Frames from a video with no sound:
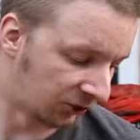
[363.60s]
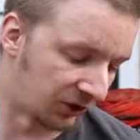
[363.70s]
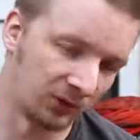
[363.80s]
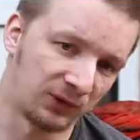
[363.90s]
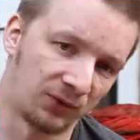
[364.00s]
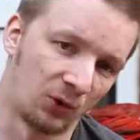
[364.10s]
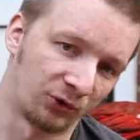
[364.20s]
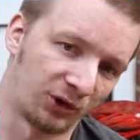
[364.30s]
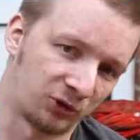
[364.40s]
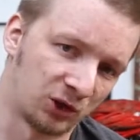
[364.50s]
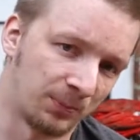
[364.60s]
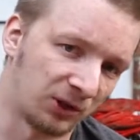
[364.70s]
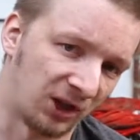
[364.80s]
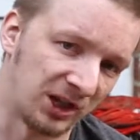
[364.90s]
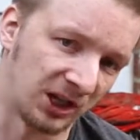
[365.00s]
So the only force this should
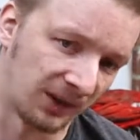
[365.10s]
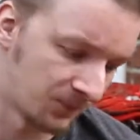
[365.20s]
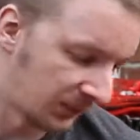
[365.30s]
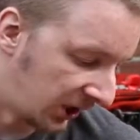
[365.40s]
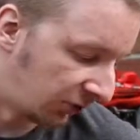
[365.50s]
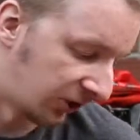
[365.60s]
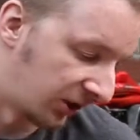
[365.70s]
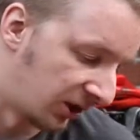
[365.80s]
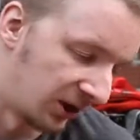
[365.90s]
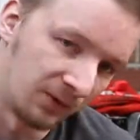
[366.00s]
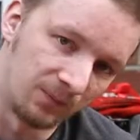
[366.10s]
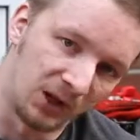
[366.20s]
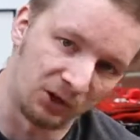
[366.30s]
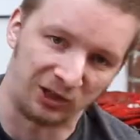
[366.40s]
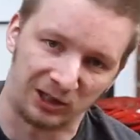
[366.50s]
be taking is the
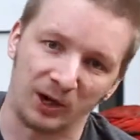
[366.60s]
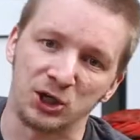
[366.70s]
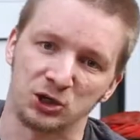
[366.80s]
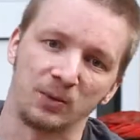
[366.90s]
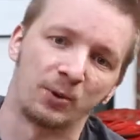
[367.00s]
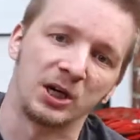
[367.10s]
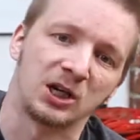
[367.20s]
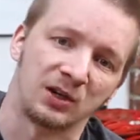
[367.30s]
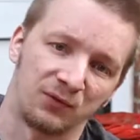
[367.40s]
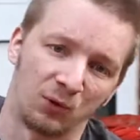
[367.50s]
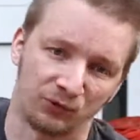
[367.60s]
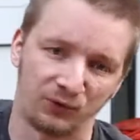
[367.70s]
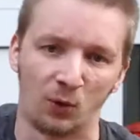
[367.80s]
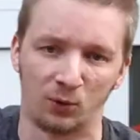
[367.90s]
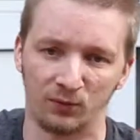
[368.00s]
acceleration and braking force
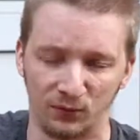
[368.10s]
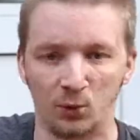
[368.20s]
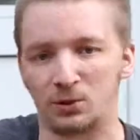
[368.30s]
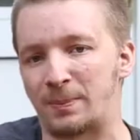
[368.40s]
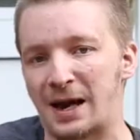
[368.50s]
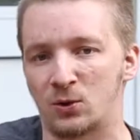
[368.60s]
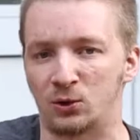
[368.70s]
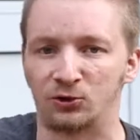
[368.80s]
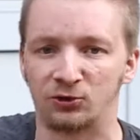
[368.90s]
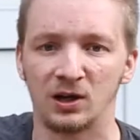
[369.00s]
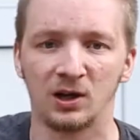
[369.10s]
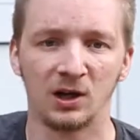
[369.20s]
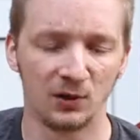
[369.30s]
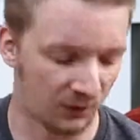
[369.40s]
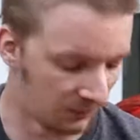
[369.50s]
for, forward and backwards
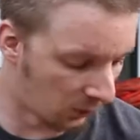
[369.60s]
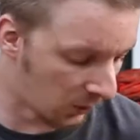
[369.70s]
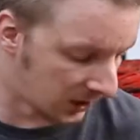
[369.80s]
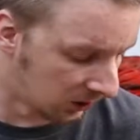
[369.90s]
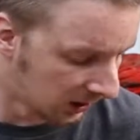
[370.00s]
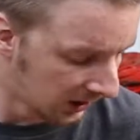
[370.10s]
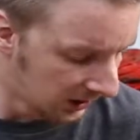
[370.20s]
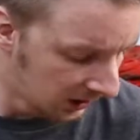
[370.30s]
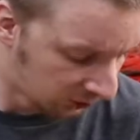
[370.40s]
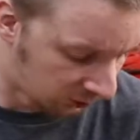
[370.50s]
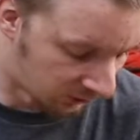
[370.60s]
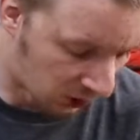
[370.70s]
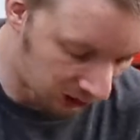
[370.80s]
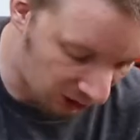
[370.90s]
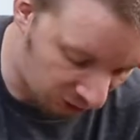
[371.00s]
from the wheel. So we've
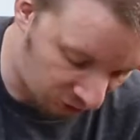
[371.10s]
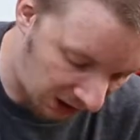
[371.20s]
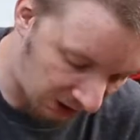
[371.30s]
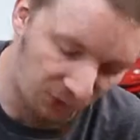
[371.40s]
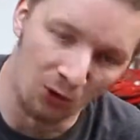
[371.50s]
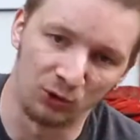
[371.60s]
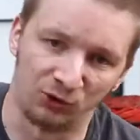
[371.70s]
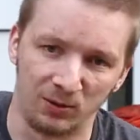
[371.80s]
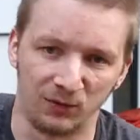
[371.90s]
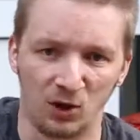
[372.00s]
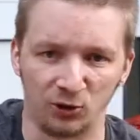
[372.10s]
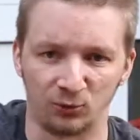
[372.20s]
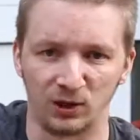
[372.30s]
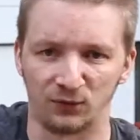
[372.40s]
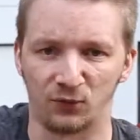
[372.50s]
got a lot of strength forwards here. We've got
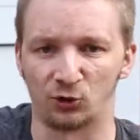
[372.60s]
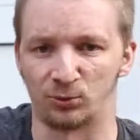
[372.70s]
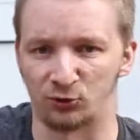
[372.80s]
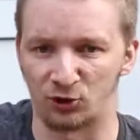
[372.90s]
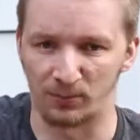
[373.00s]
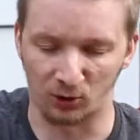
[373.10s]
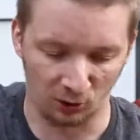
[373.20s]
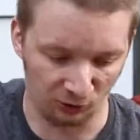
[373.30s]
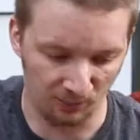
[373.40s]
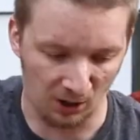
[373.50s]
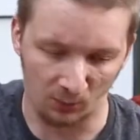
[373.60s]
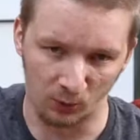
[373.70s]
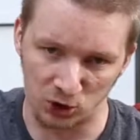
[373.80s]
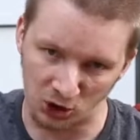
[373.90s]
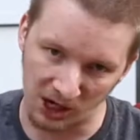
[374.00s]
this reinforcement strip across the bottom,
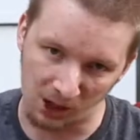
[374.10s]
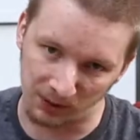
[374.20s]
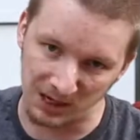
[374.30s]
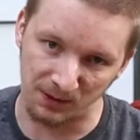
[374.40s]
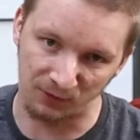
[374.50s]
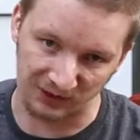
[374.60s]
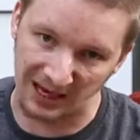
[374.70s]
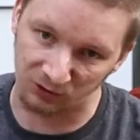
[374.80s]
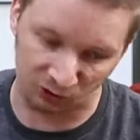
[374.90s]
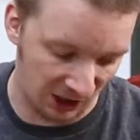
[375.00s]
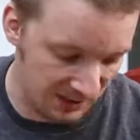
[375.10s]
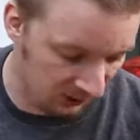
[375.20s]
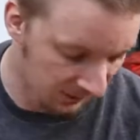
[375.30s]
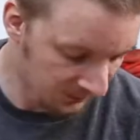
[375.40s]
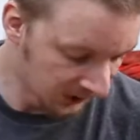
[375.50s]
which should help keep it flat and
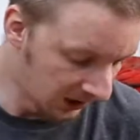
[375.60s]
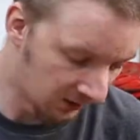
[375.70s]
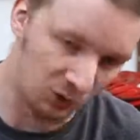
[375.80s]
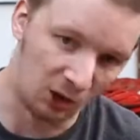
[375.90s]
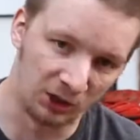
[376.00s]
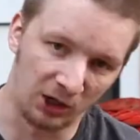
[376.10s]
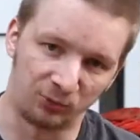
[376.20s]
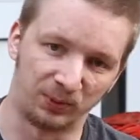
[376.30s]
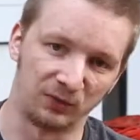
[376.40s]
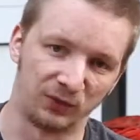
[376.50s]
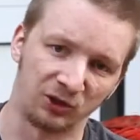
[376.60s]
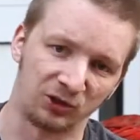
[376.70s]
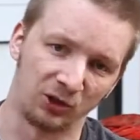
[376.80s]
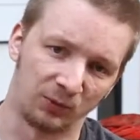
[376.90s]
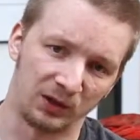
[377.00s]
stable. We've got a nice big
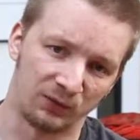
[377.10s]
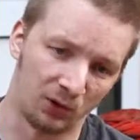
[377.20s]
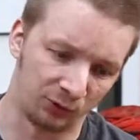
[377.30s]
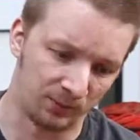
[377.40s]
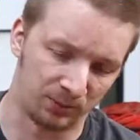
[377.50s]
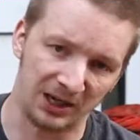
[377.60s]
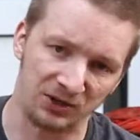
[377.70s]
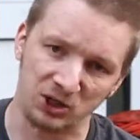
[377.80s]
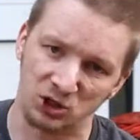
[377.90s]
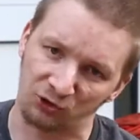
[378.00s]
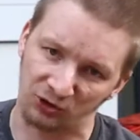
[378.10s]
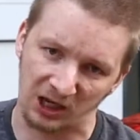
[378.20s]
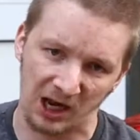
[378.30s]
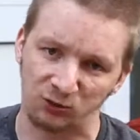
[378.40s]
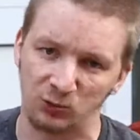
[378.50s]
vertical reinforcement plate there, just
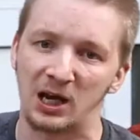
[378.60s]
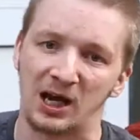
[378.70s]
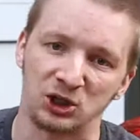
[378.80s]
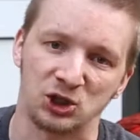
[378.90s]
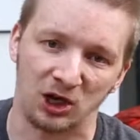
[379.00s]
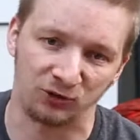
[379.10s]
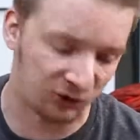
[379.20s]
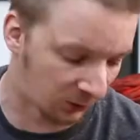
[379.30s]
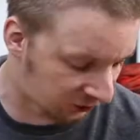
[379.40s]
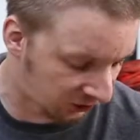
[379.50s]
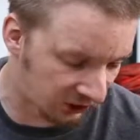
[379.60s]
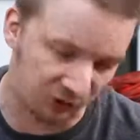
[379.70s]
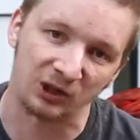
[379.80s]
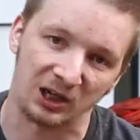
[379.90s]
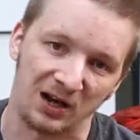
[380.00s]
in case we get any chassis twists that
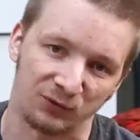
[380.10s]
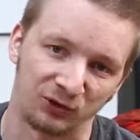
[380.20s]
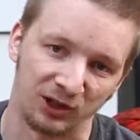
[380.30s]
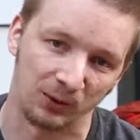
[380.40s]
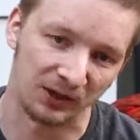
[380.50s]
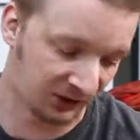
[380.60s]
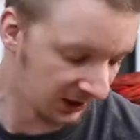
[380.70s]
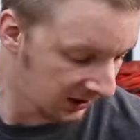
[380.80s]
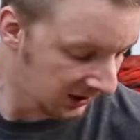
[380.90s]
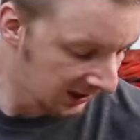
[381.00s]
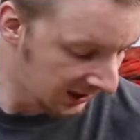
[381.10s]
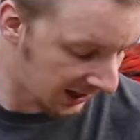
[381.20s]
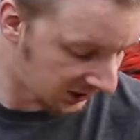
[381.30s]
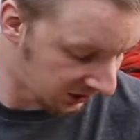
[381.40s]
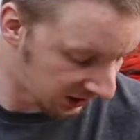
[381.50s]
this is going to have to deal with.
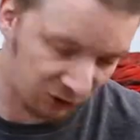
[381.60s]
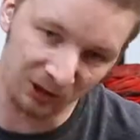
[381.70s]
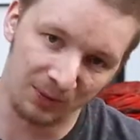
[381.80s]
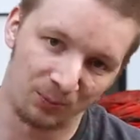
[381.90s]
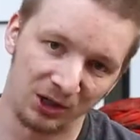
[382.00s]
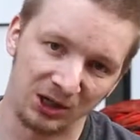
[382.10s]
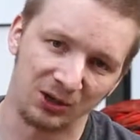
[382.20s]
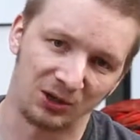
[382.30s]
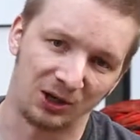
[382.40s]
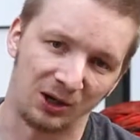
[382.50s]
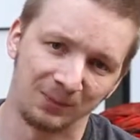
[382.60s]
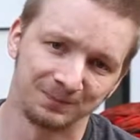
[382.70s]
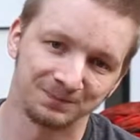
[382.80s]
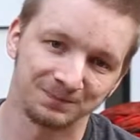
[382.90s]
And I think it's looking pretty good on the whole.